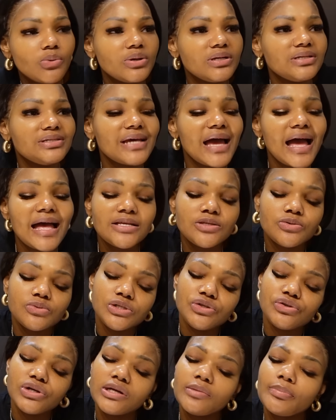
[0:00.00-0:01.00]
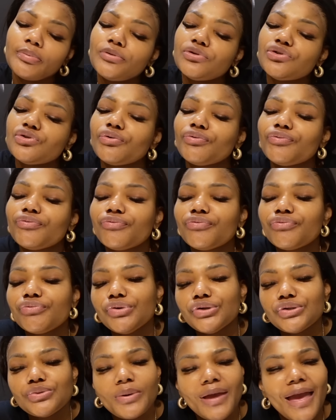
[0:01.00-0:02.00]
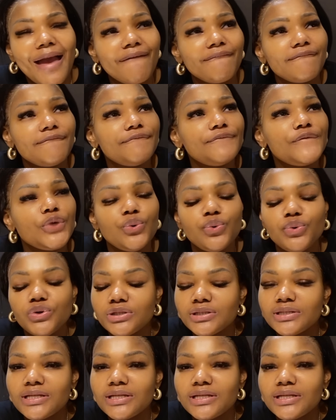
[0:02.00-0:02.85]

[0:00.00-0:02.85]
we dance, we drink Brutal Fruit, we have food.